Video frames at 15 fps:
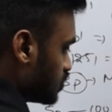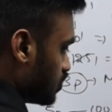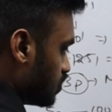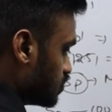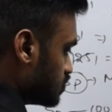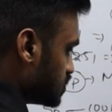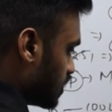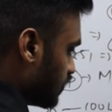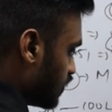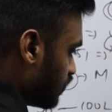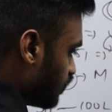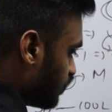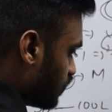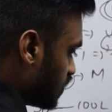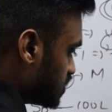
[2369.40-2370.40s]
So
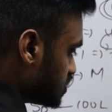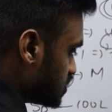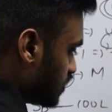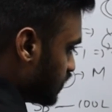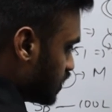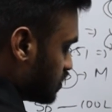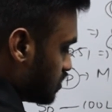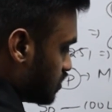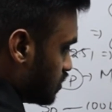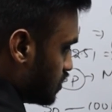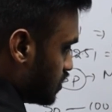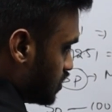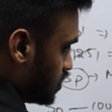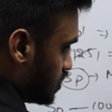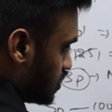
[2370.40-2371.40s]
717
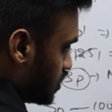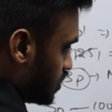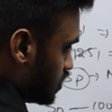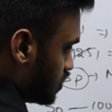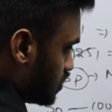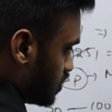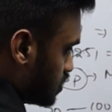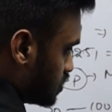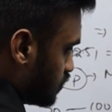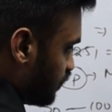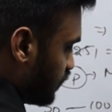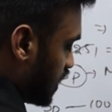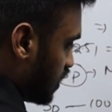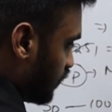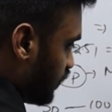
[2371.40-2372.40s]
and
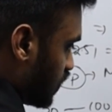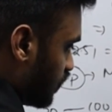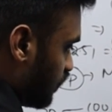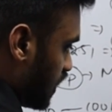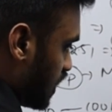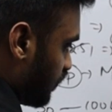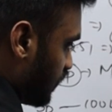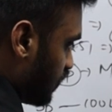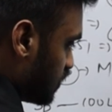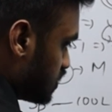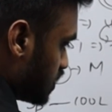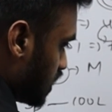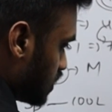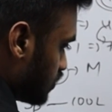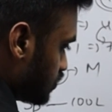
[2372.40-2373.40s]
45. 45 is
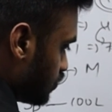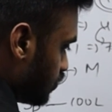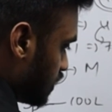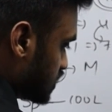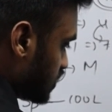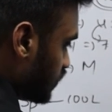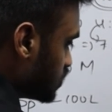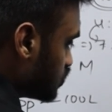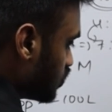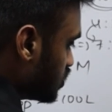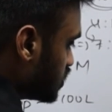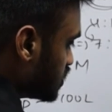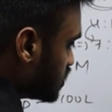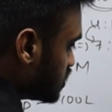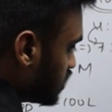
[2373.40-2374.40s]
not divisible by 7. So
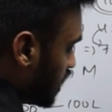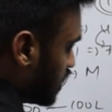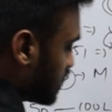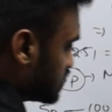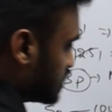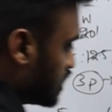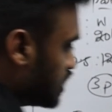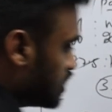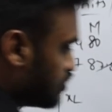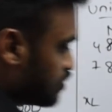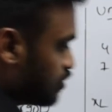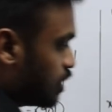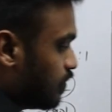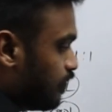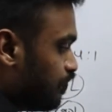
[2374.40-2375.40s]
this is not exactly
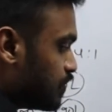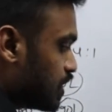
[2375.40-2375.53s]
divisible.